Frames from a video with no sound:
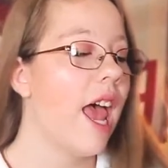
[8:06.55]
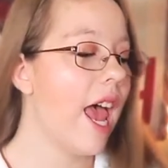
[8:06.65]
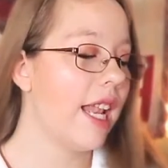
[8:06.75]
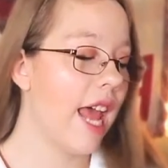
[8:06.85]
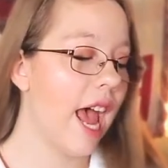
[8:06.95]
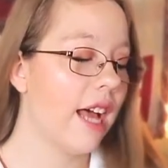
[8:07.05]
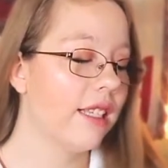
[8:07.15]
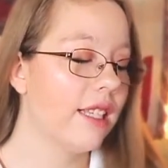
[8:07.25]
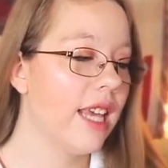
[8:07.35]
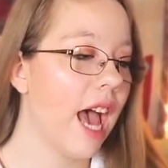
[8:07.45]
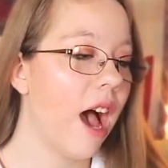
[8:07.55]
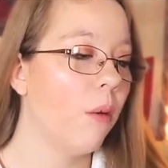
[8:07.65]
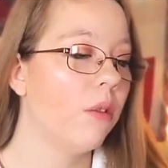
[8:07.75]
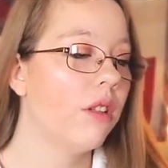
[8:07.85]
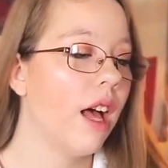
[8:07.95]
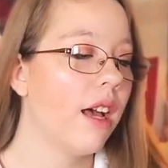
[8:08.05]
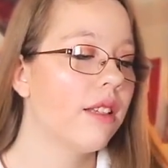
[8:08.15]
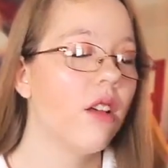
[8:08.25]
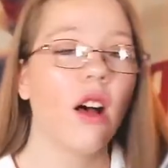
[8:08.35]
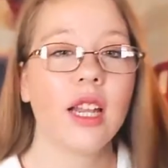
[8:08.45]
and it has the owl
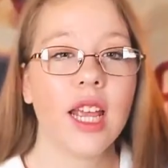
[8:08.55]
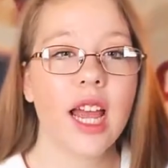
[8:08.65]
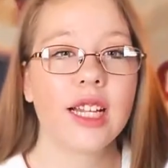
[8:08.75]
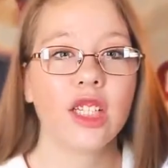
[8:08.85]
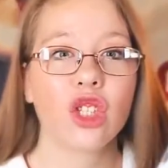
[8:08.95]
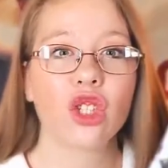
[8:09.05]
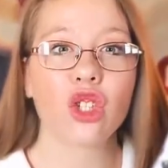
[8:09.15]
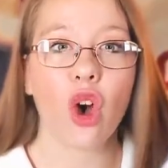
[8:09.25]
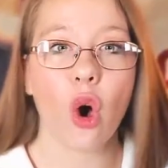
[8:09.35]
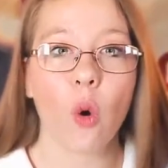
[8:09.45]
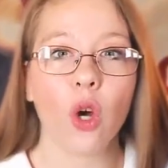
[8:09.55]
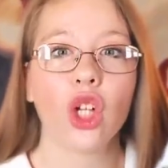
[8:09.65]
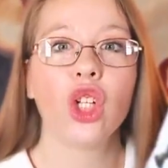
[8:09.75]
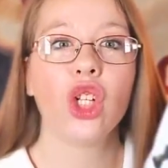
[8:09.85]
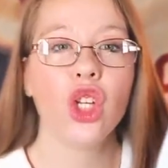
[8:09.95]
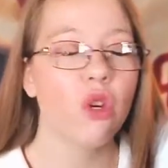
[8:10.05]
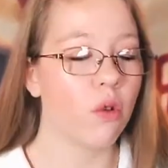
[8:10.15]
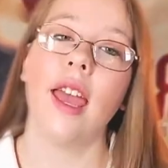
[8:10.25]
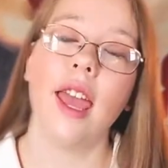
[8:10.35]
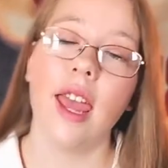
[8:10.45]
eyes on it, and it's so
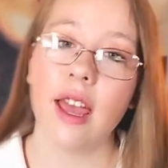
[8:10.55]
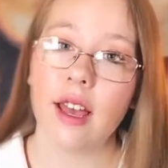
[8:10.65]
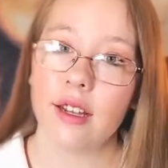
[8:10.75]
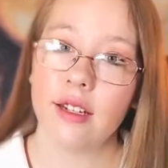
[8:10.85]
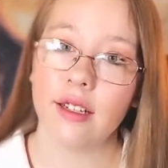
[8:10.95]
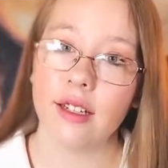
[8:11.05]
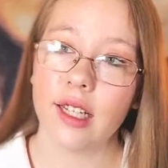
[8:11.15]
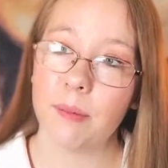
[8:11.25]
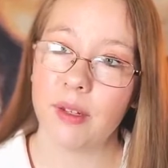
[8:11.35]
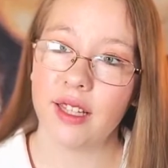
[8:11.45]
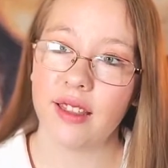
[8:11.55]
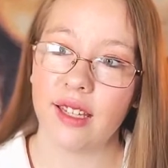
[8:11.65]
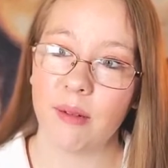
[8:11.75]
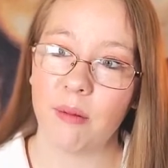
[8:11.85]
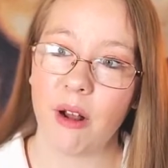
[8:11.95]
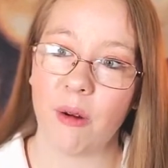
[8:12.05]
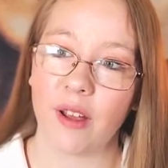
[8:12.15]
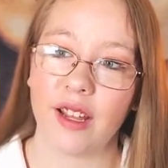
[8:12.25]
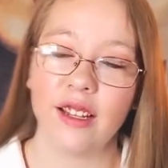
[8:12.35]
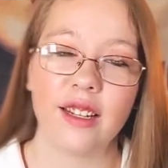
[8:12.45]
cute. And keeping the theme
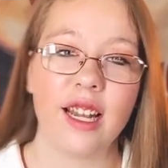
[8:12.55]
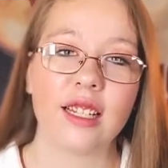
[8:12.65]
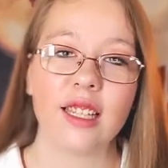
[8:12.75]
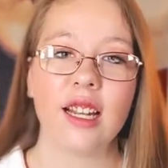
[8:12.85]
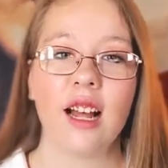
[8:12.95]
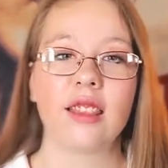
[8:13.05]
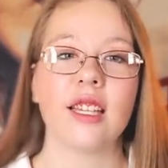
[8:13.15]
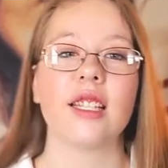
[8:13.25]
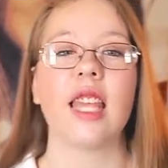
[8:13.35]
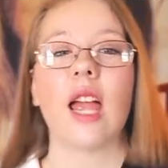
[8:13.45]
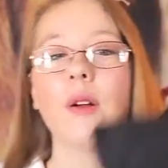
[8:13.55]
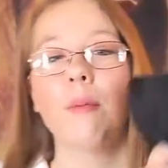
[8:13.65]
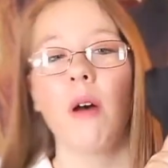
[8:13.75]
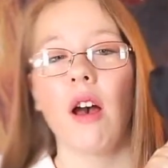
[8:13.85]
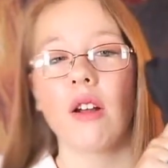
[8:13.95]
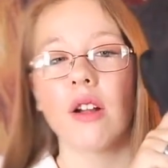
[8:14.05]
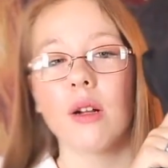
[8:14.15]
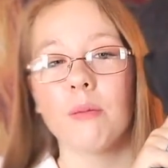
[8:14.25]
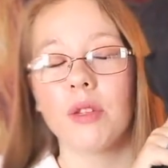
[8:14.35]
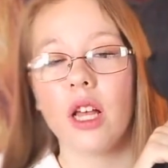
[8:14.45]
going, next I got this Harry
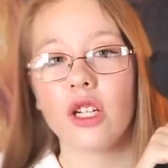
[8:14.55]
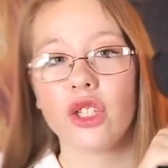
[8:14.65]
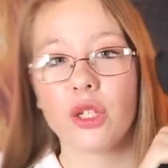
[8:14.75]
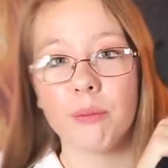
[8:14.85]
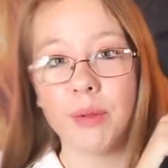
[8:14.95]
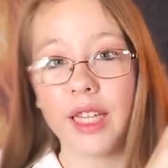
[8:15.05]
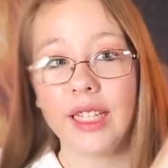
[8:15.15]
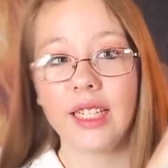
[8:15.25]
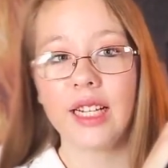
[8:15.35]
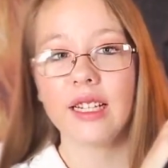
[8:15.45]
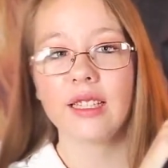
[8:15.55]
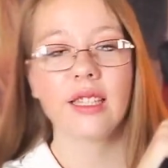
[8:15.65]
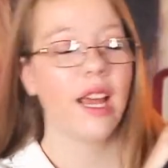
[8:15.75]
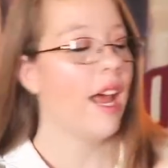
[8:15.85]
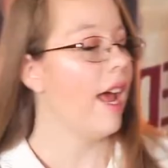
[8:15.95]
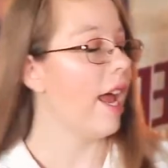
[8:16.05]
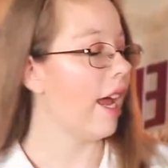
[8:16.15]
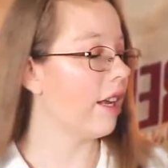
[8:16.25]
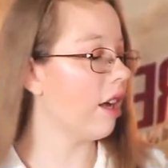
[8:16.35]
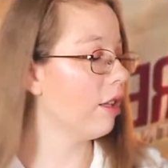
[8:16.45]
Potter plush blanket,
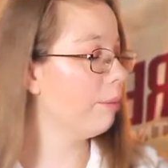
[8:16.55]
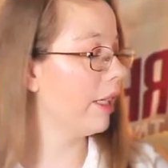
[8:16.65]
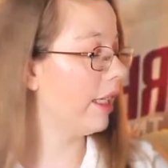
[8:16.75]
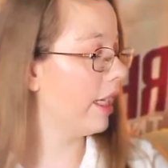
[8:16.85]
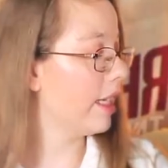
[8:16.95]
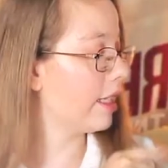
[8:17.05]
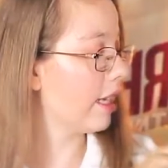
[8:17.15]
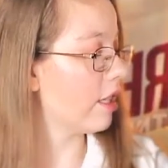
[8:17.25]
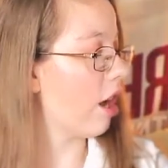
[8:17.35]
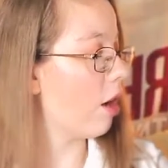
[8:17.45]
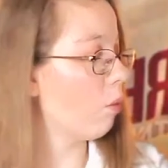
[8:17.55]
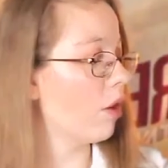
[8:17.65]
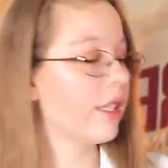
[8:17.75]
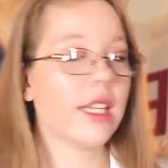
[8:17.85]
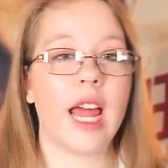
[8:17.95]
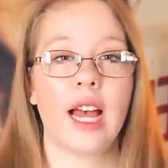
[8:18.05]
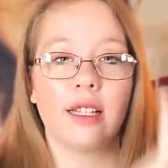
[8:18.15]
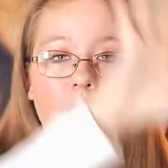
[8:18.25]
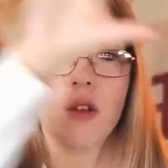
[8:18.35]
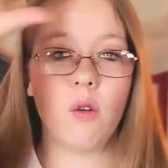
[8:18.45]
and on the blanket it says Hogwarts and
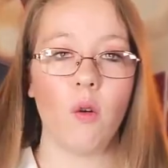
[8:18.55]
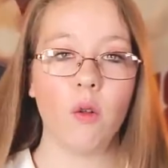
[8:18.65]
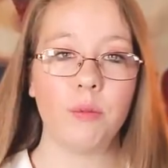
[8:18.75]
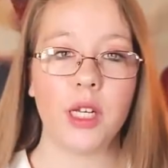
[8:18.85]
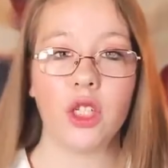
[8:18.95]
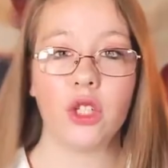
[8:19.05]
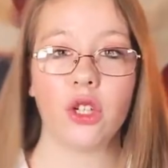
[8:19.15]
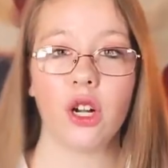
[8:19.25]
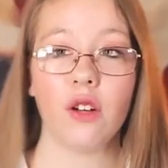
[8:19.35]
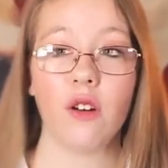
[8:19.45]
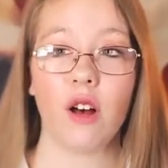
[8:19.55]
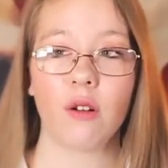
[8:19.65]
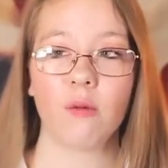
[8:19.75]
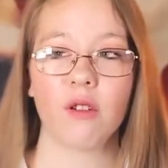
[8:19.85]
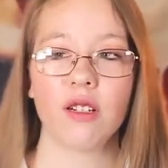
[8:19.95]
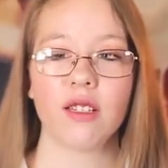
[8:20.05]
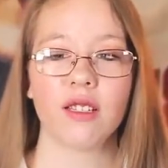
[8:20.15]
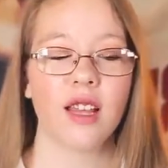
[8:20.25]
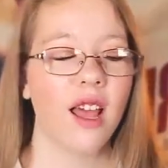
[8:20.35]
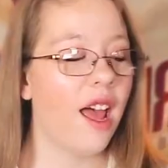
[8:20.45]
has the whole picture of
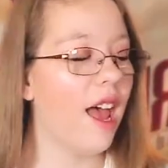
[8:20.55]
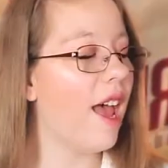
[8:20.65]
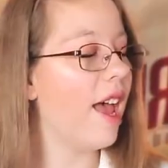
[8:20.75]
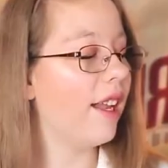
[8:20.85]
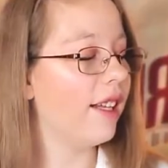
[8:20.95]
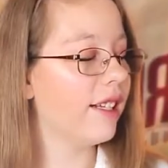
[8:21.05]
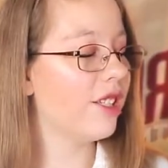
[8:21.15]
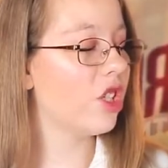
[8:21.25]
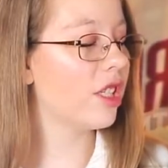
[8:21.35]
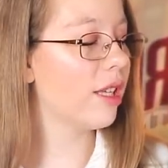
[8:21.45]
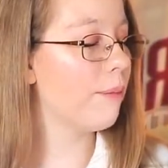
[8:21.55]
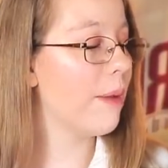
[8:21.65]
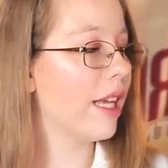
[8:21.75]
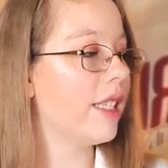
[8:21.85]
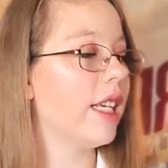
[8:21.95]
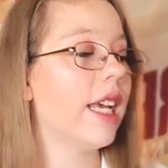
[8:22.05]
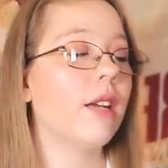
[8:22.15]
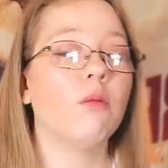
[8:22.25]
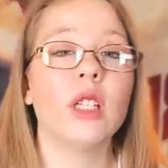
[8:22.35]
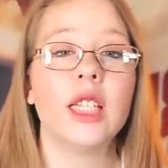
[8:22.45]
Hogwarts, and it is just amazing.
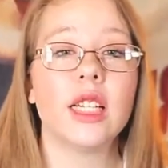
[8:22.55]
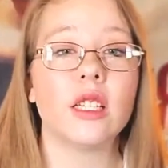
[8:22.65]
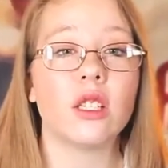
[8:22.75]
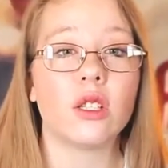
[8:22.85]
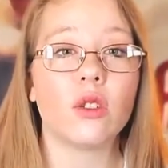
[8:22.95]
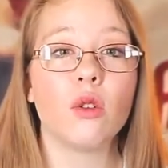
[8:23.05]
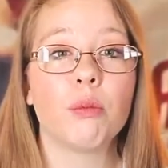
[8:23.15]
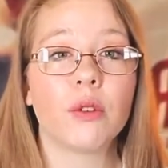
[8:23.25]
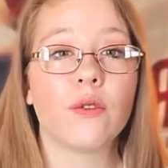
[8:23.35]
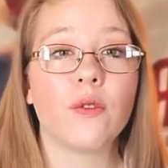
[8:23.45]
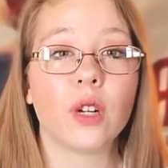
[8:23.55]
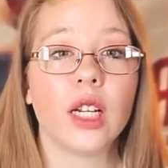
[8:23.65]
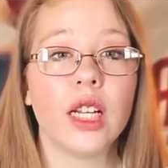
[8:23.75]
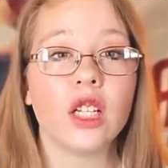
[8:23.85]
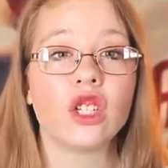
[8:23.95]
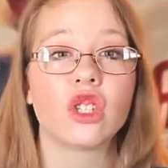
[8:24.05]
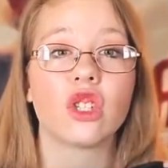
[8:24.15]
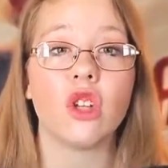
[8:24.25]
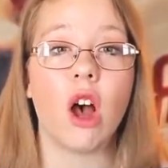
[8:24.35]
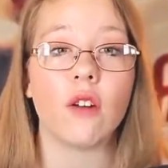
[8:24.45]
It really is super freaking
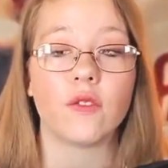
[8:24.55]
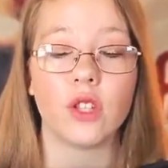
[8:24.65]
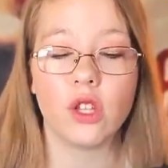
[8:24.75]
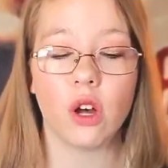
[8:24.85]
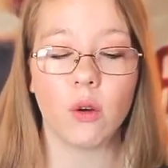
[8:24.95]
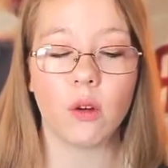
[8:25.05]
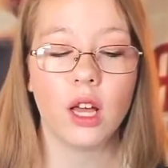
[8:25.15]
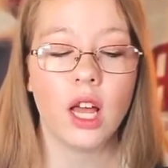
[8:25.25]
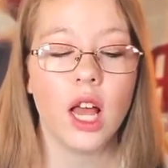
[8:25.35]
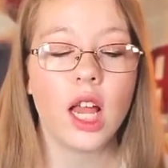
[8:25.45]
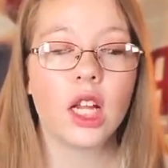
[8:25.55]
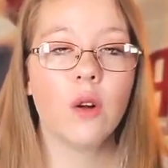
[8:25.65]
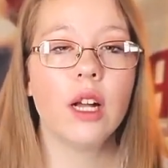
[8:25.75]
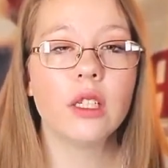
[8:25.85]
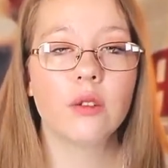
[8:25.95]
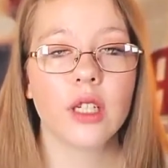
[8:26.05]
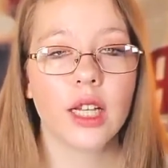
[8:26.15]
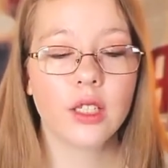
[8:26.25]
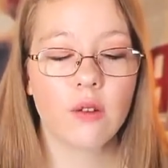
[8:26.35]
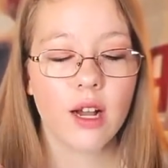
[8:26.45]
soft though. You know what I just
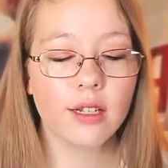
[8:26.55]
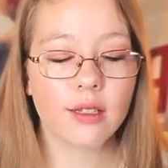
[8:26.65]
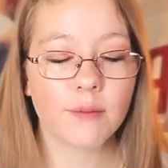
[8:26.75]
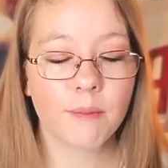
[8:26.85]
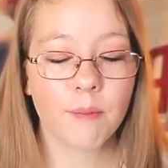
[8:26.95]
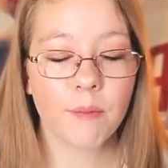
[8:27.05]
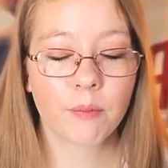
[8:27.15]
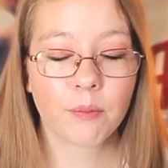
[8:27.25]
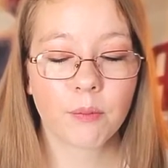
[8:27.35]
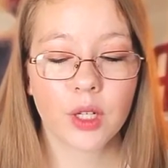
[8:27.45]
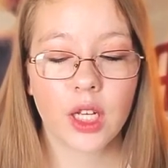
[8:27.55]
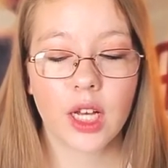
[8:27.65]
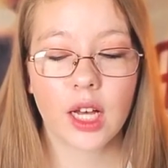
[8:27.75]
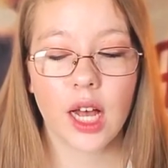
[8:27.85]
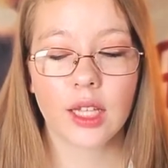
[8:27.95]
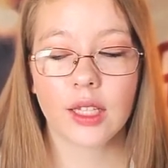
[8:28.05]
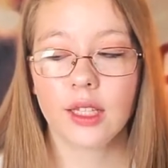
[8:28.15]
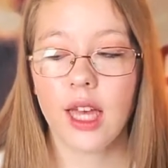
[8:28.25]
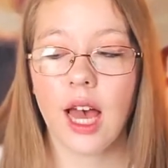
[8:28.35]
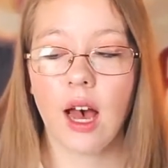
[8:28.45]
realized, you guys? I think
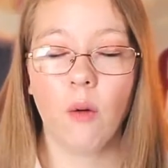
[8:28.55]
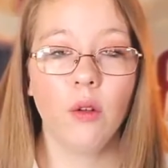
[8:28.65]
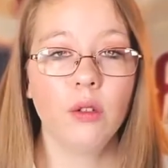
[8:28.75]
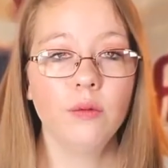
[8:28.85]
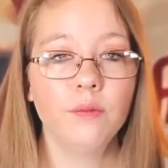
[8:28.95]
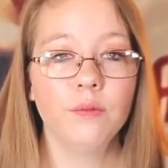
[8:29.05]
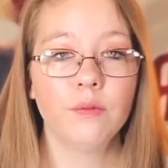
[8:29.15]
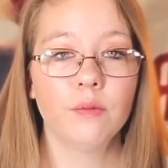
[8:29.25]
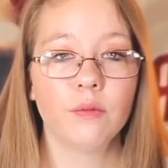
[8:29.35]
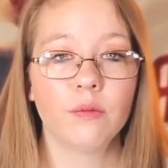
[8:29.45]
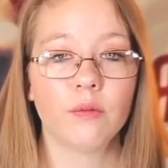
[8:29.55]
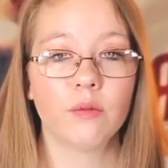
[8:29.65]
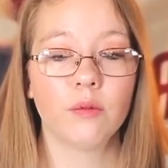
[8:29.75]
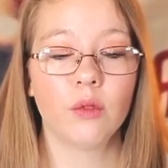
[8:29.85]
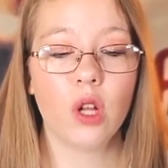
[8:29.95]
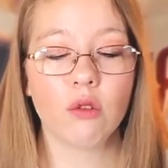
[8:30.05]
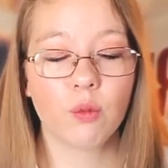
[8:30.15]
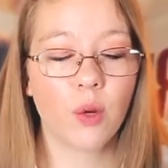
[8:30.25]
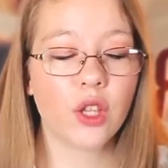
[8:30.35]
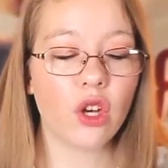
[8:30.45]
the owl goes
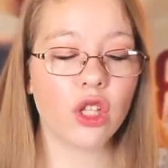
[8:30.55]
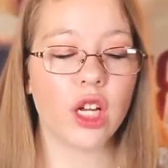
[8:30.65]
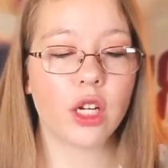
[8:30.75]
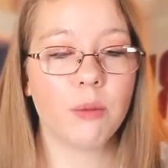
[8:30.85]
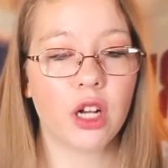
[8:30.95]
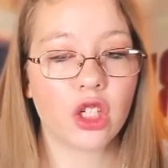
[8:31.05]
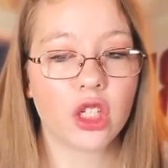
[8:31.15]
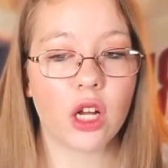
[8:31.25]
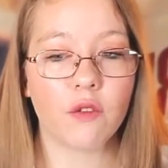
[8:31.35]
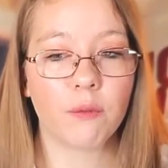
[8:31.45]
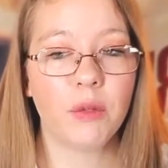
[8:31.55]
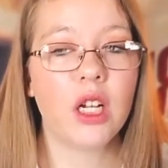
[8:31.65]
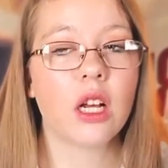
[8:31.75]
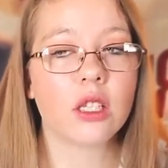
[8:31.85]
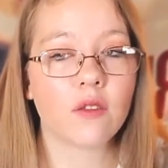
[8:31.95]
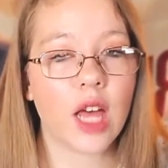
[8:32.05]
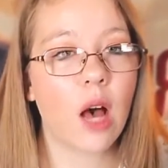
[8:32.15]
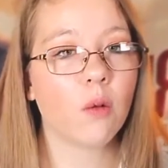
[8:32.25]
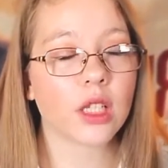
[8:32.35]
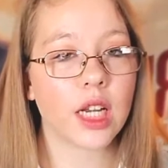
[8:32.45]
with all the Harry Potter stuff because of the
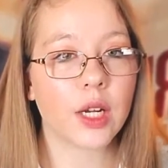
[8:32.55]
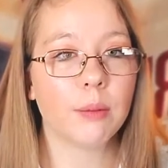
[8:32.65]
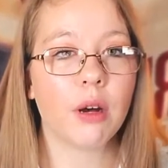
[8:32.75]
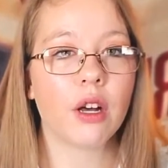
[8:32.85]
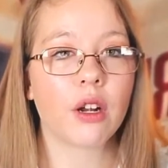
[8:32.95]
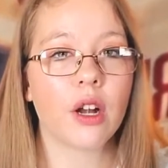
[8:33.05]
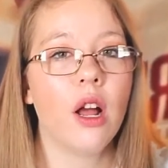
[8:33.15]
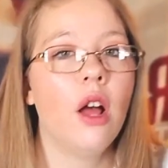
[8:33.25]
owls in Harry Potter.